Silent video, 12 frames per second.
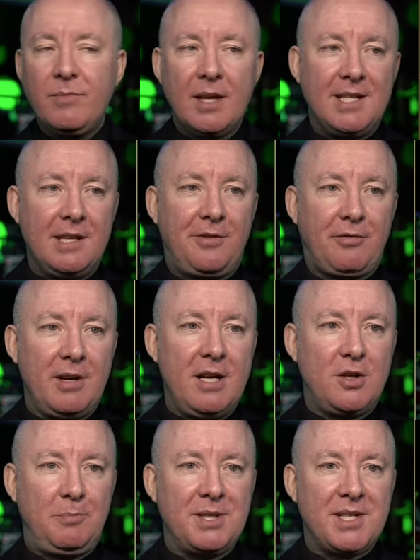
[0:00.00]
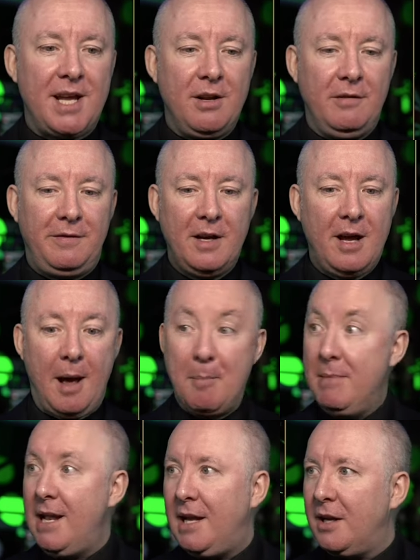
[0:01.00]
Is it 300% of a
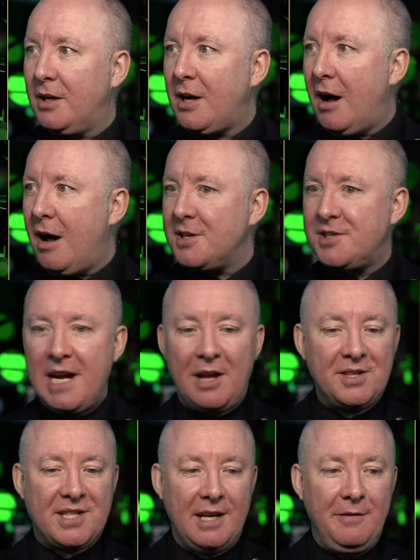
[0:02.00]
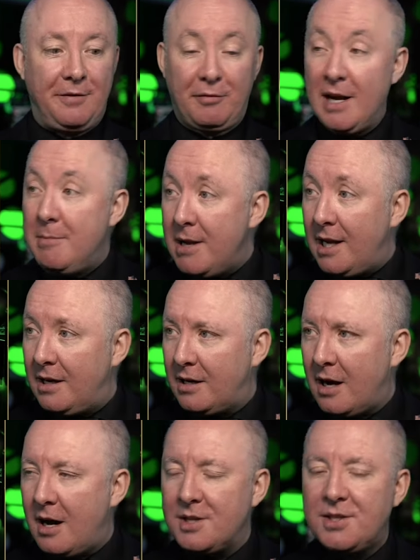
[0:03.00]
million cars? Now they're selling 3 million
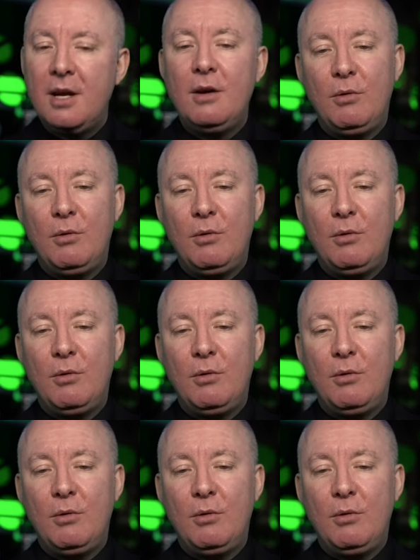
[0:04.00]
cars?